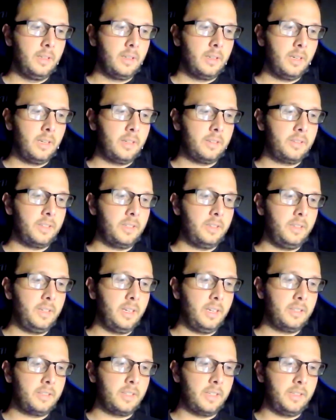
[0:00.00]
And it said,
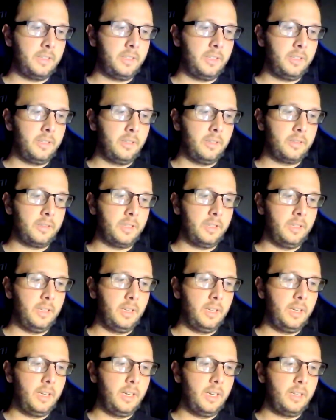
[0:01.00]
yes, I see there's
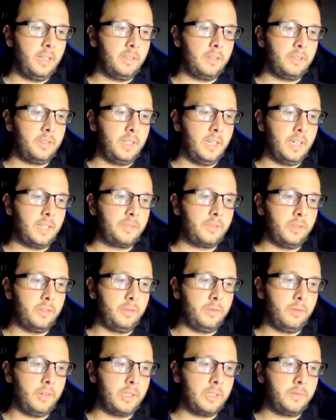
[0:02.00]
extra
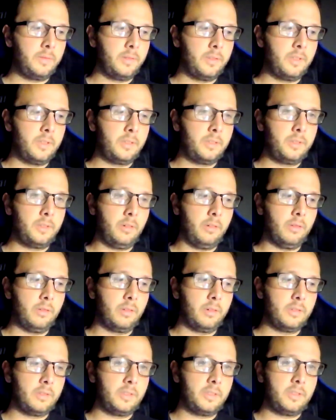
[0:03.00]
joints for the
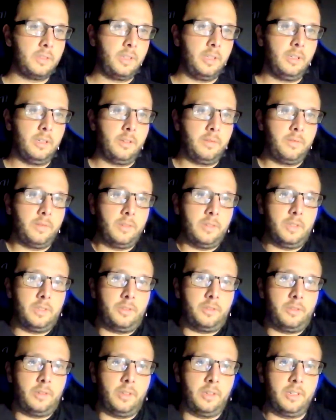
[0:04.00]
shoulders, for the
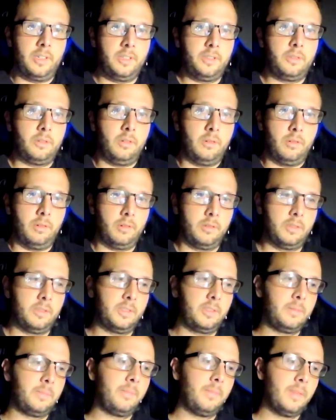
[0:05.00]
shrugging
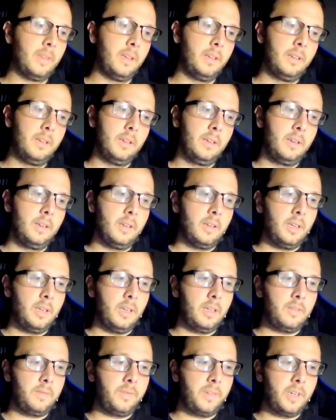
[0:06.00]
shoulders,
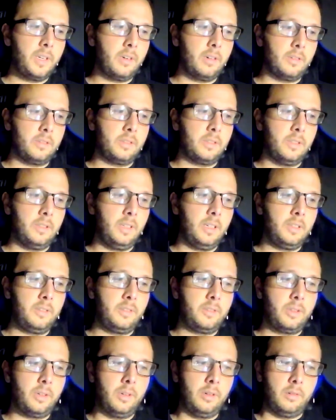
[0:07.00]
and fingers and
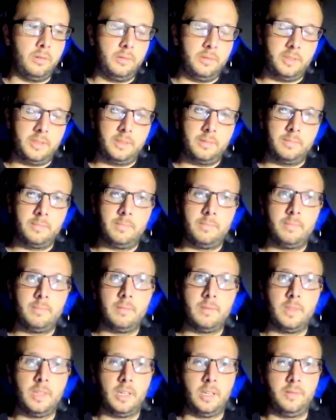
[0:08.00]
toes,
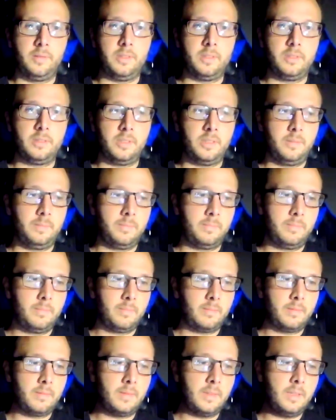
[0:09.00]
obviously.
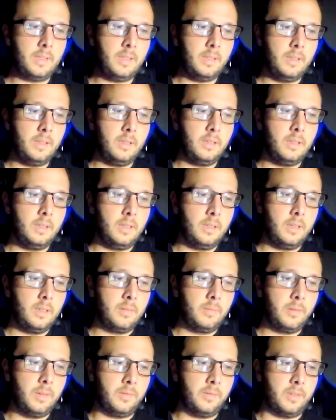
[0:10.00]

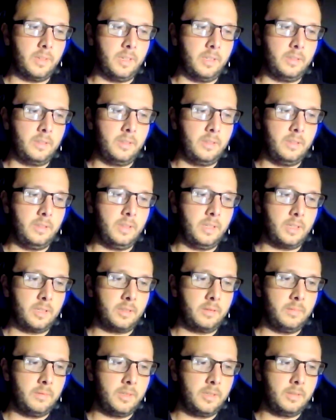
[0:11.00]
Moving on to the next
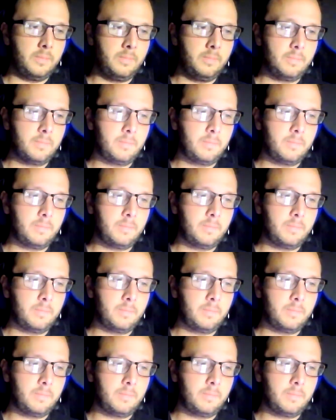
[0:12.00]
one.